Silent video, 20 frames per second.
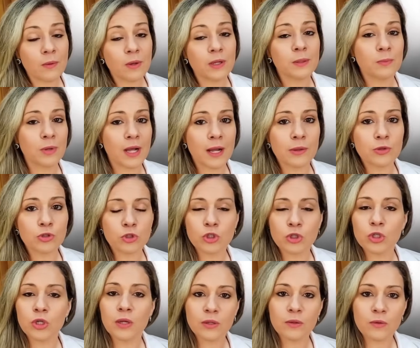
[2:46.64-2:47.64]
with brown
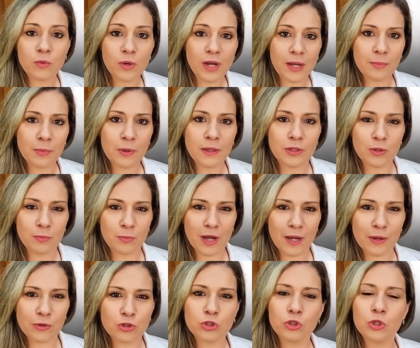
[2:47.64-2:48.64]
sugar where I put the
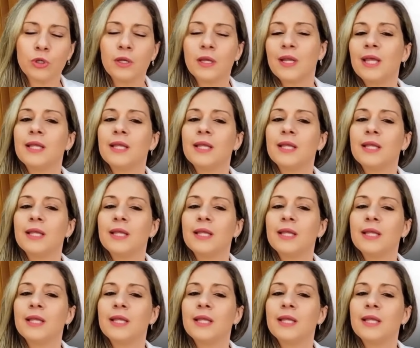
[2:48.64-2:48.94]
brown sugar